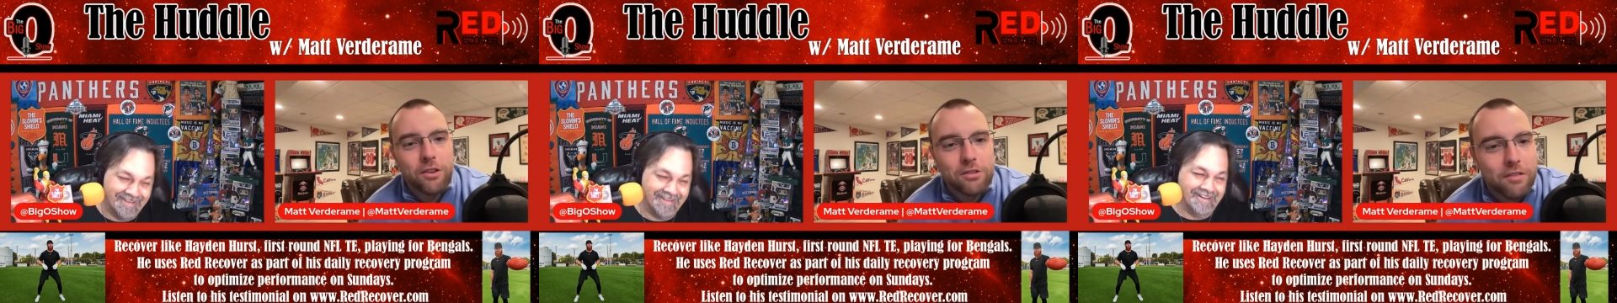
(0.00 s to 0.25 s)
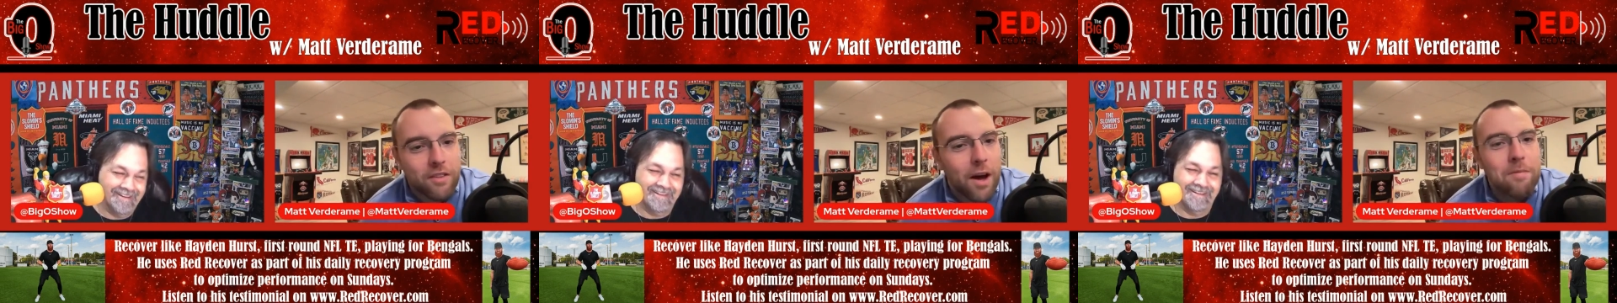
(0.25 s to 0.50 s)
Speaker 1: stuff.
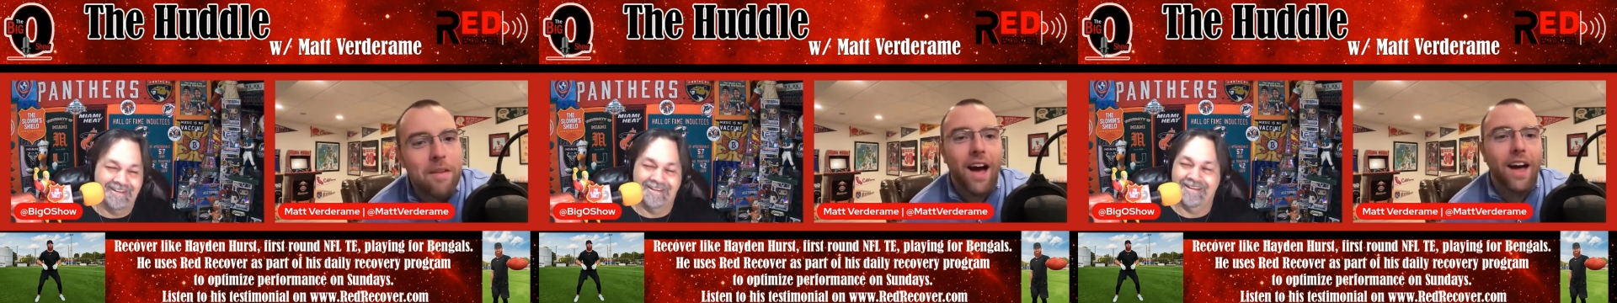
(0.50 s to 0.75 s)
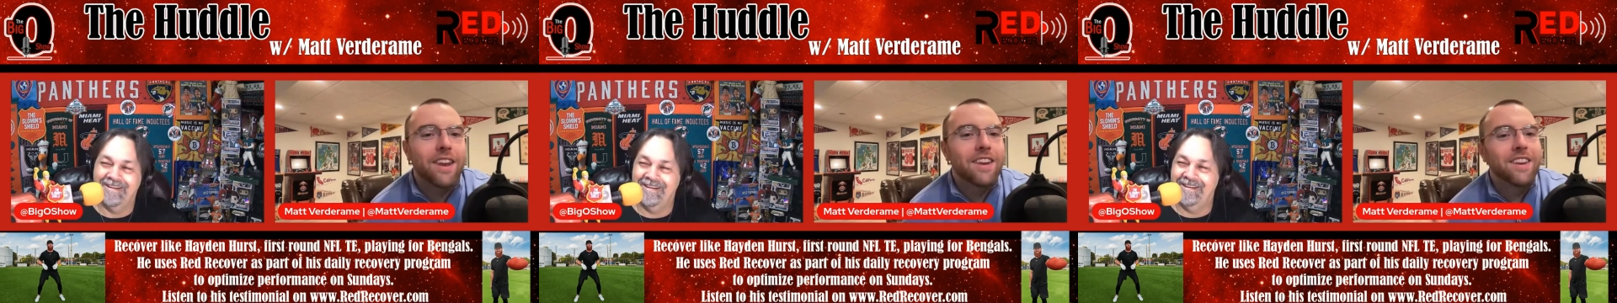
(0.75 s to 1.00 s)
I'm not.
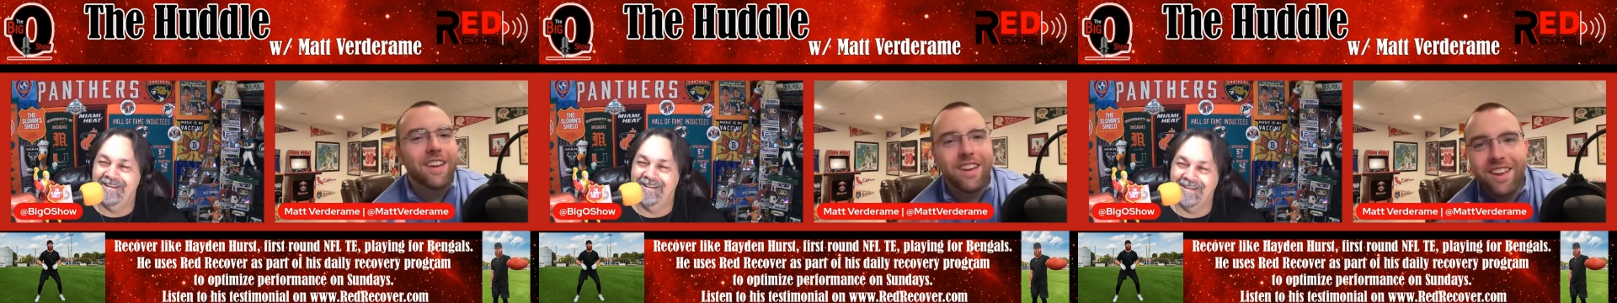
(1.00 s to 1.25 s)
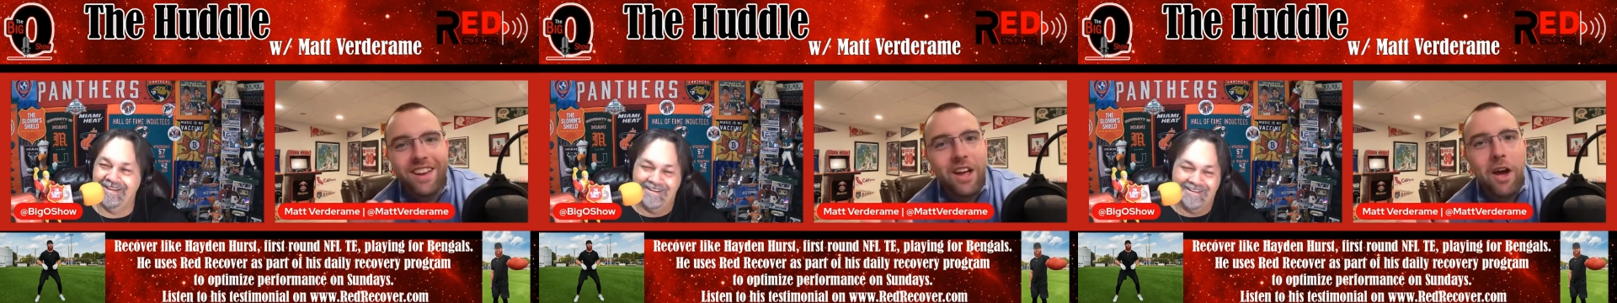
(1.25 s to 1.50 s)

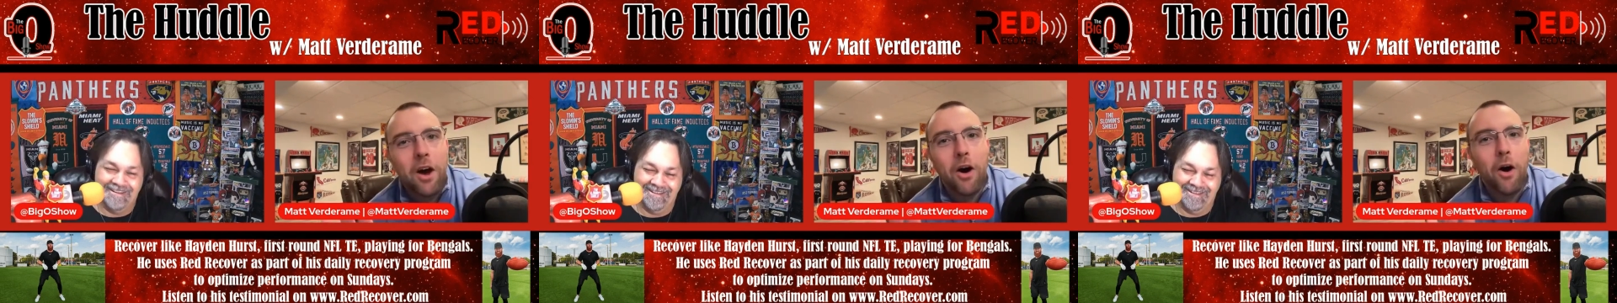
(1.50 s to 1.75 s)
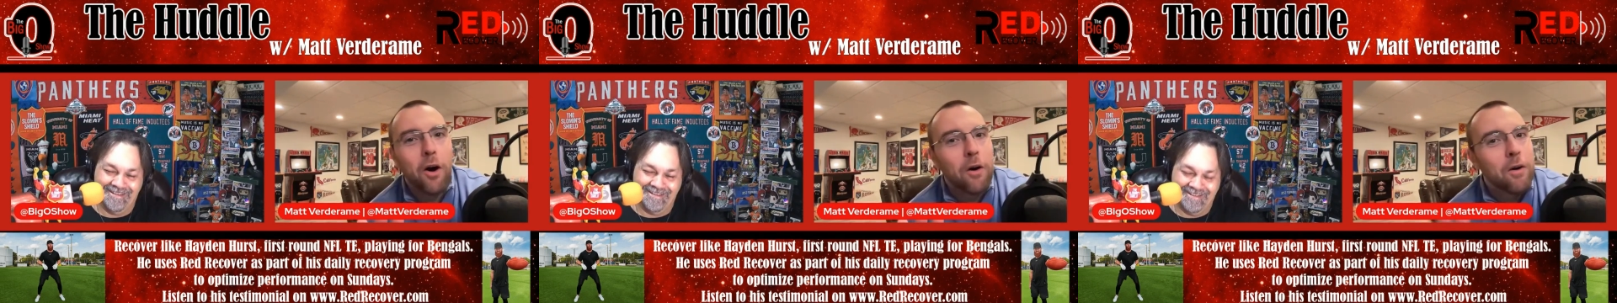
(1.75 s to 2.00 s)

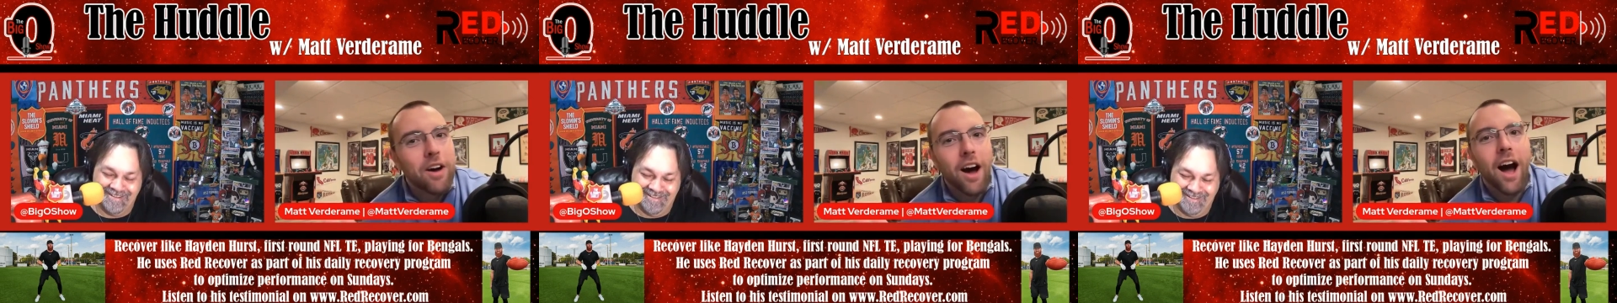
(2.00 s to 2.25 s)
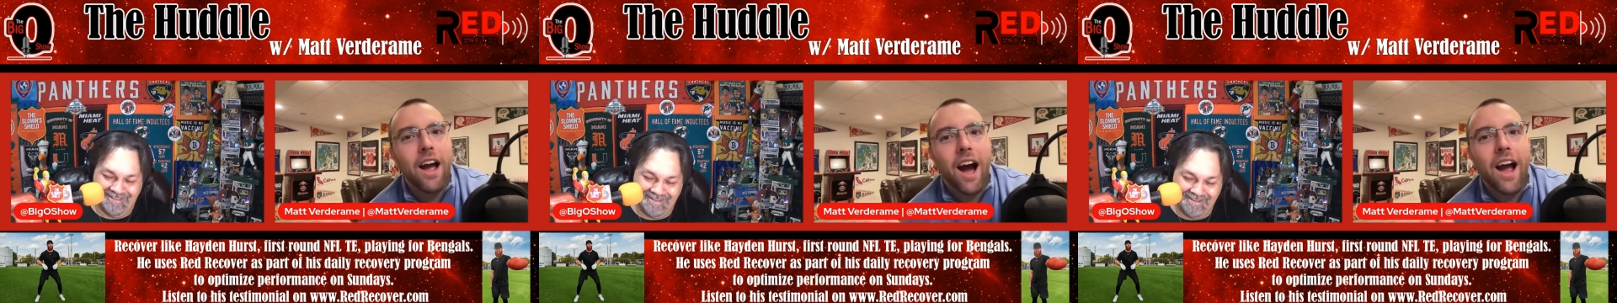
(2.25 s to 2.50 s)

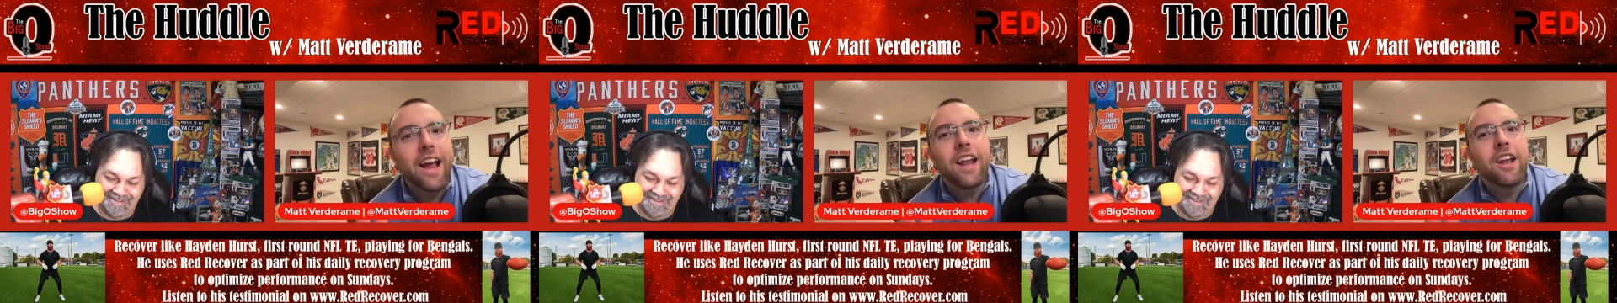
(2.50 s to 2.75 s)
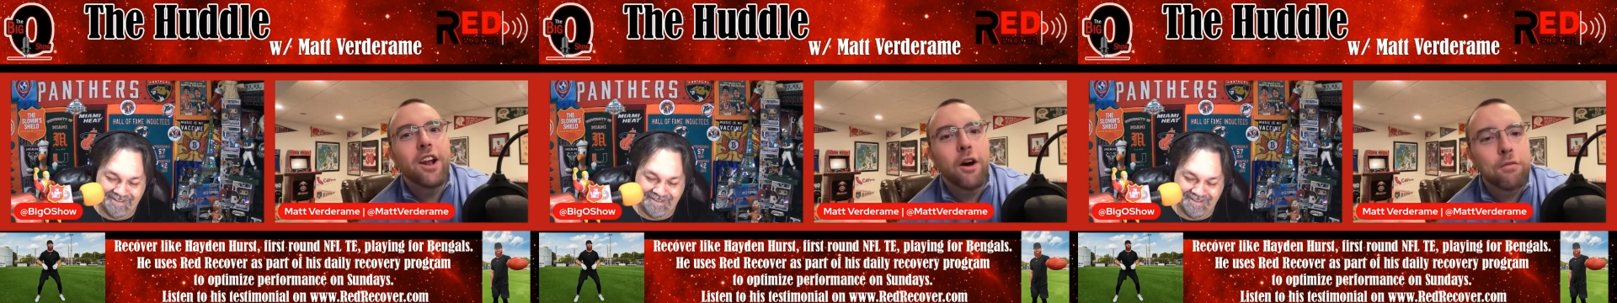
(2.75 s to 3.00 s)
I get in enough